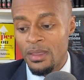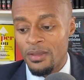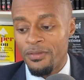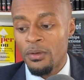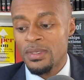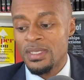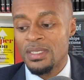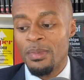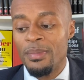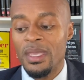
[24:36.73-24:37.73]
your focus
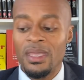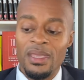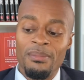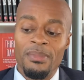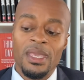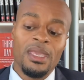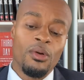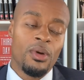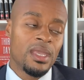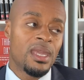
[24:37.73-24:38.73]
needs to be
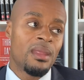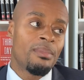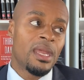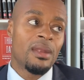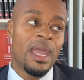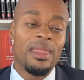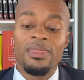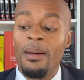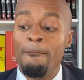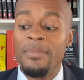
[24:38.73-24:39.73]
on getting better
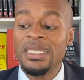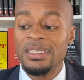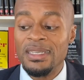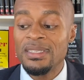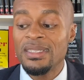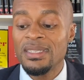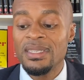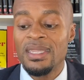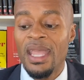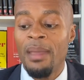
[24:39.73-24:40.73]
at the
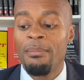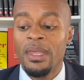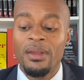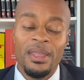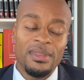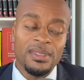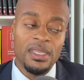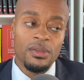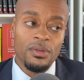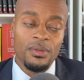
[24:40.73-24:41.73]
business, not better at the
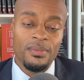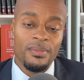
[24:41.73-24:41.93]
skill.